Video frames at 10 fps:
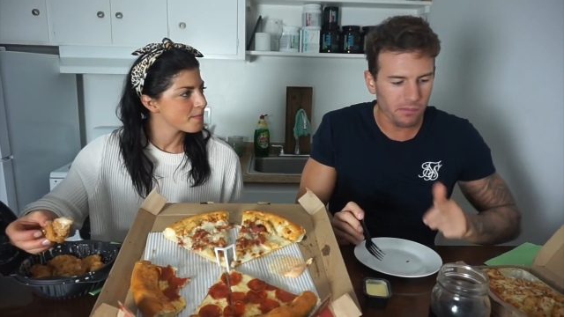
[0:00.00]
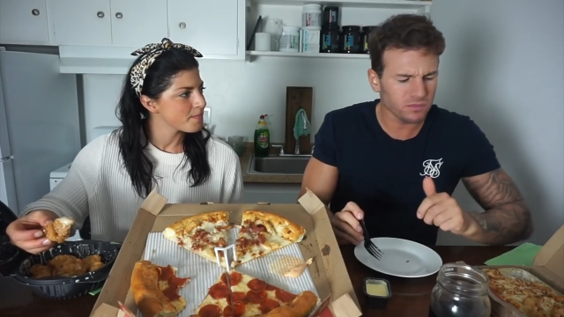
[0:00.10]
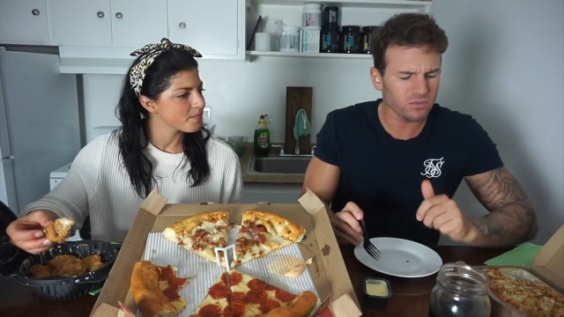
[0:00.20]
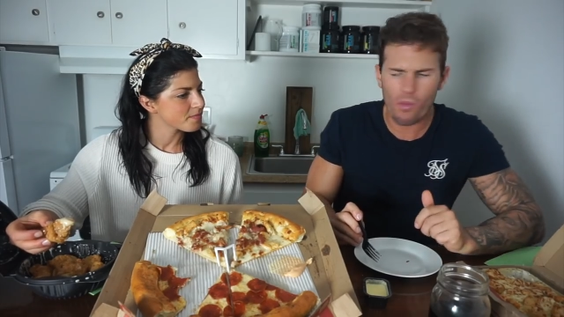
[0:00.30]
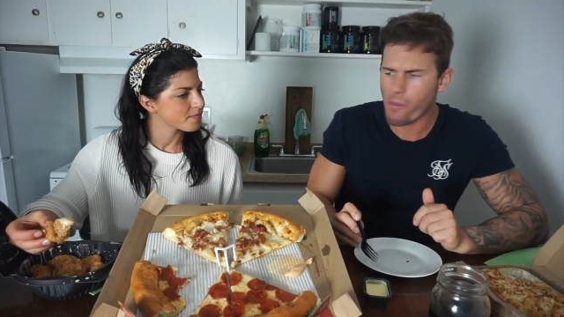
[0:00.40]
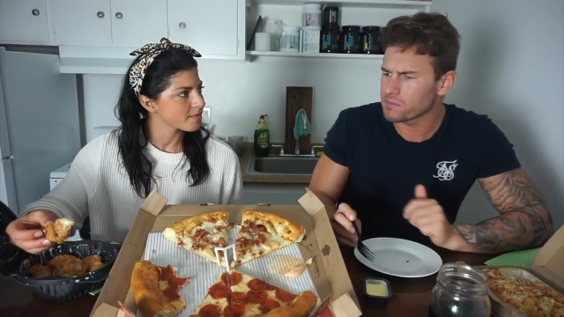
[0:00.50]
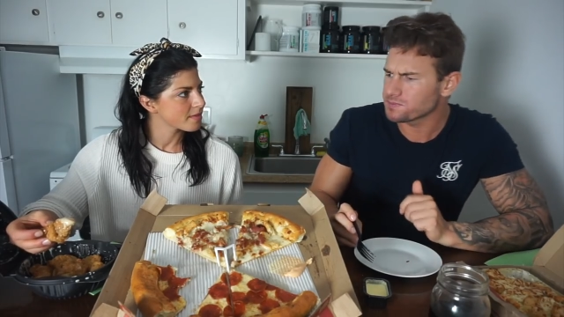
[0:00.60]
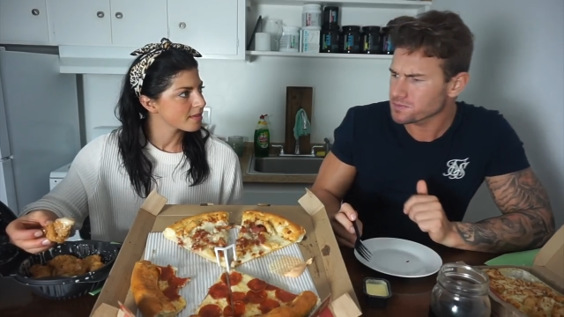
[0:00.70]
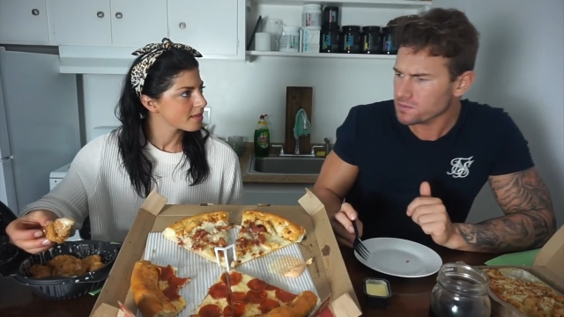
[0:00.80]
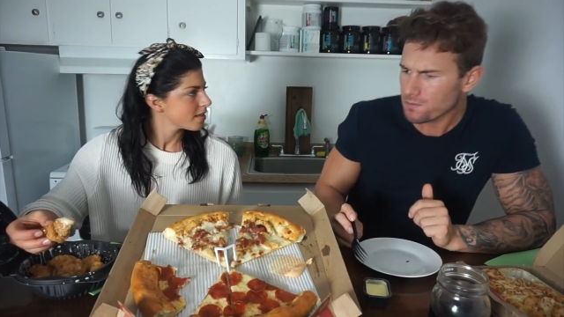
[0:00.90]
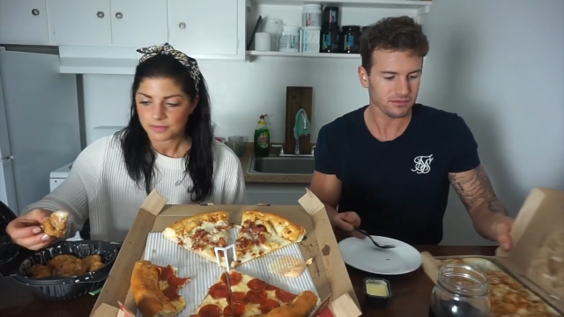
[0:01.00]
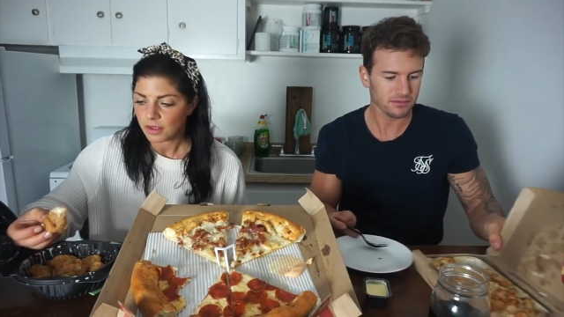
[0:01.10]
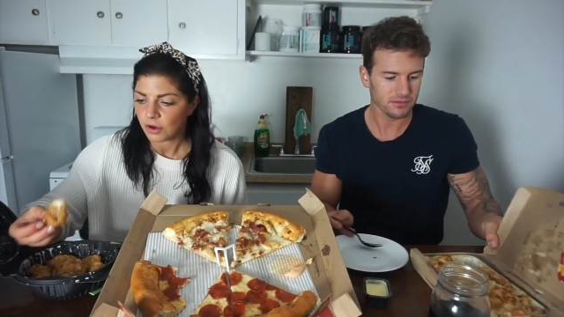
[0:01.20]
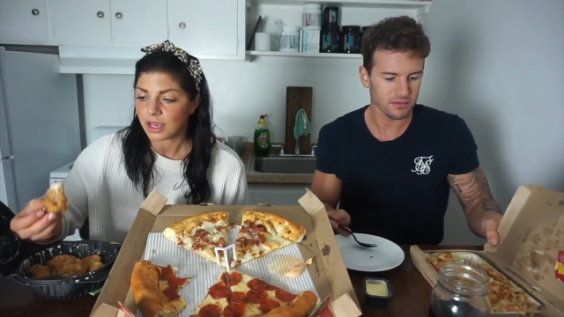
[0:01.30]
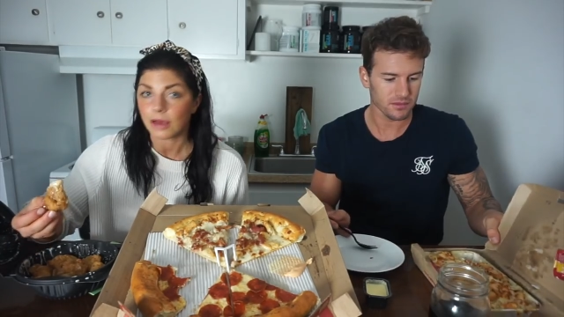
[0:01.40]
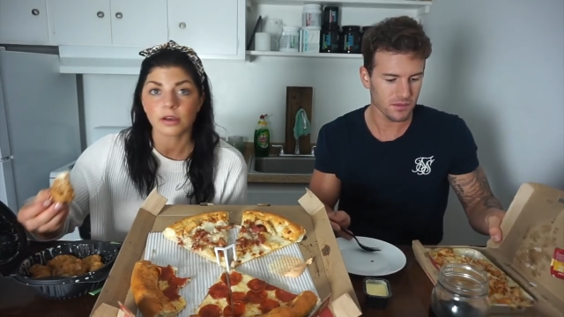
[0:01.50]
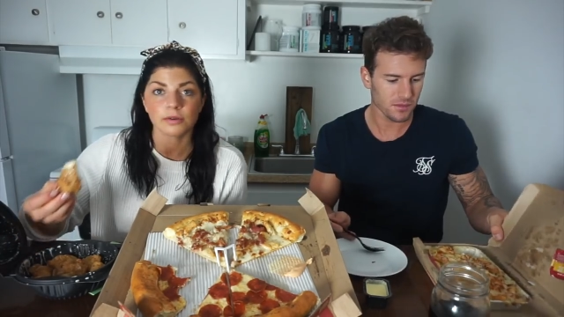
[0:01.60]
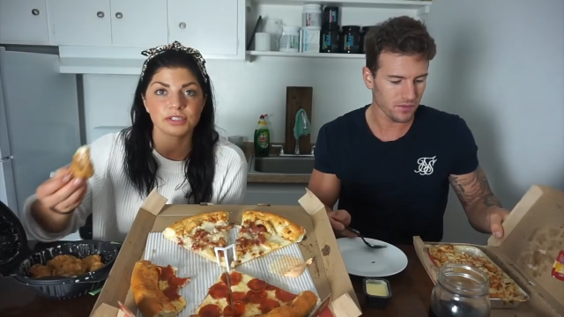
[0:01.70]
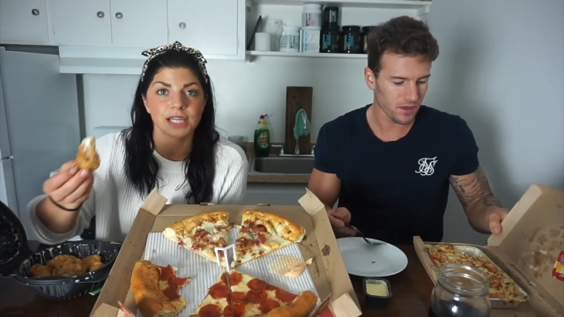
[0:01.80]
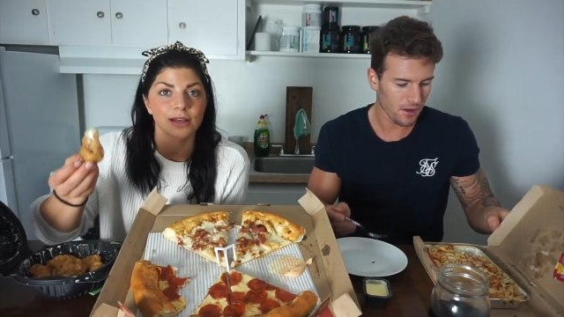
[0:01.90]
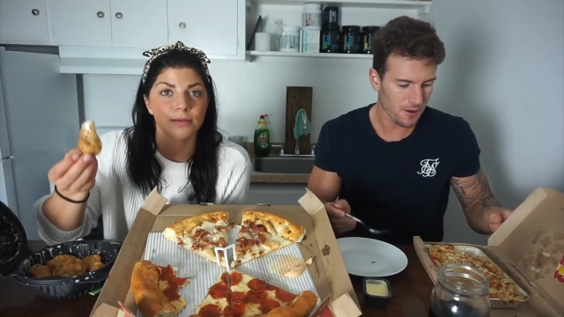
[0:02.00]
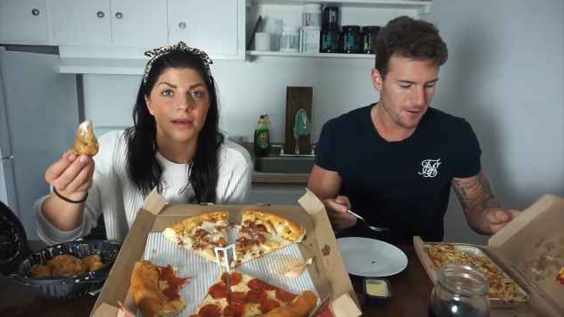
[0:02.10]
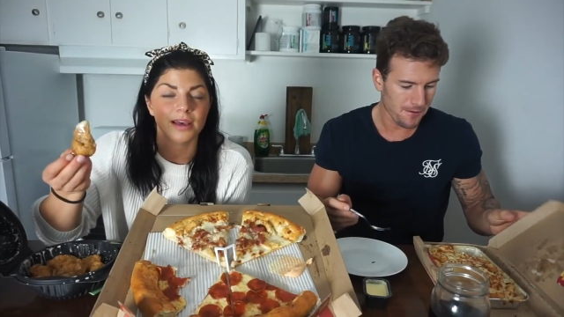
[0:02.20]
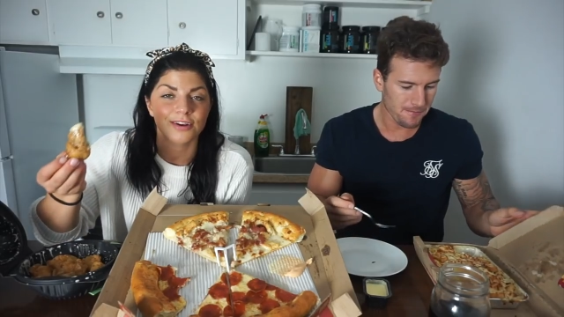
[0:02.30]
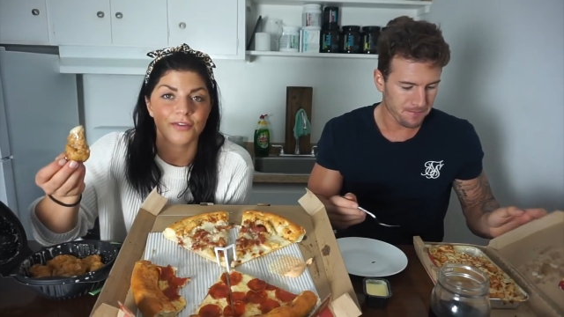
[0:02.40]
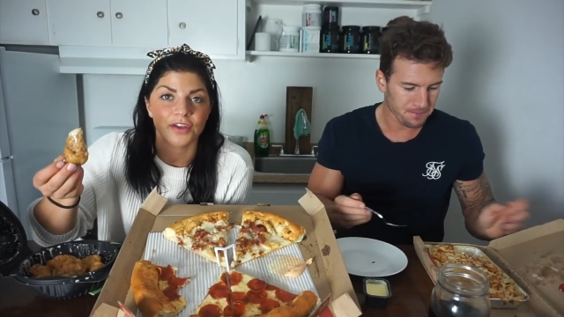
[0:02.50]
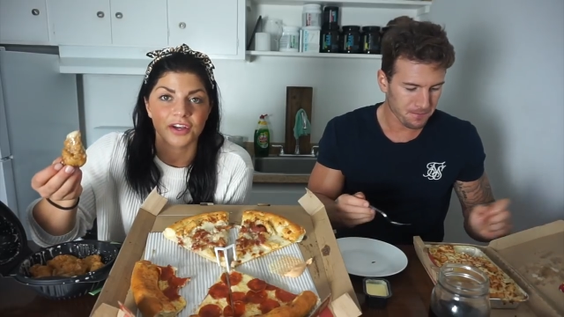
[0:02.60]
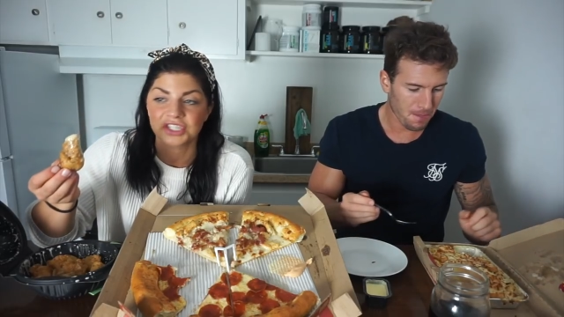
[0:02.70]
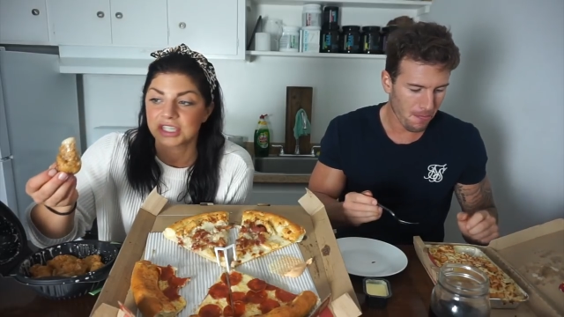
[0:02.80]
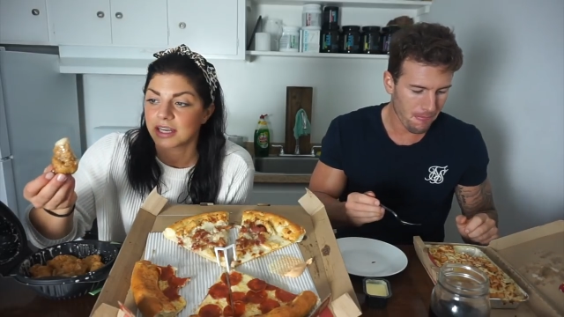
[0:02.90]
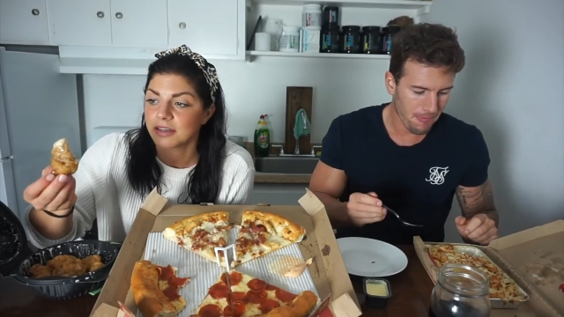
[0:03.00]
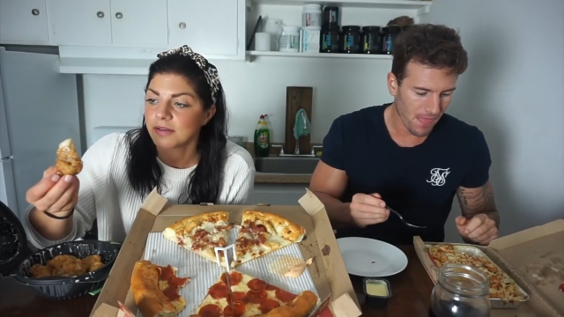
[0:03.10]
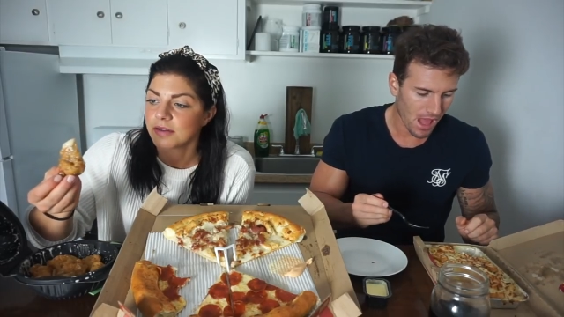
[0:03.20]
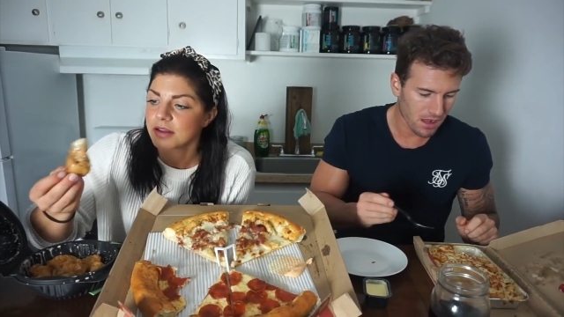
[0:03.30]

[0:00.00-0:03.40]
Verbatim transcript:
Speaker 1: Mm. Okay, I'll go and take a bite of the chicken.